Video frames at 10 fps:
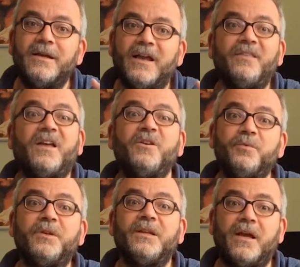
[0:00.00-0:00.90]
in that you
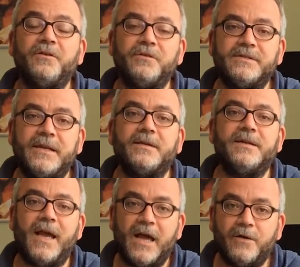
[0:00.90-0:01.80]
really understand
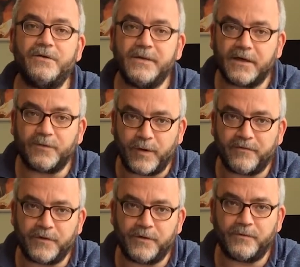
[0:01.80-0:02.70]
how ticket
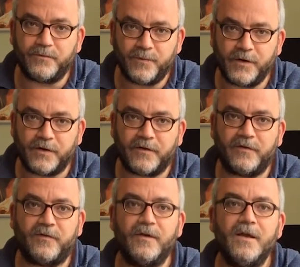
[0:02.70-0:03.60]
revenue
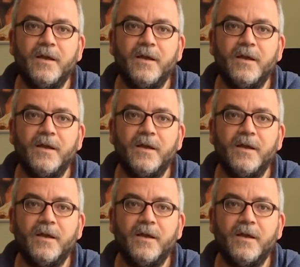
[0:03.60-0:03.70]
works.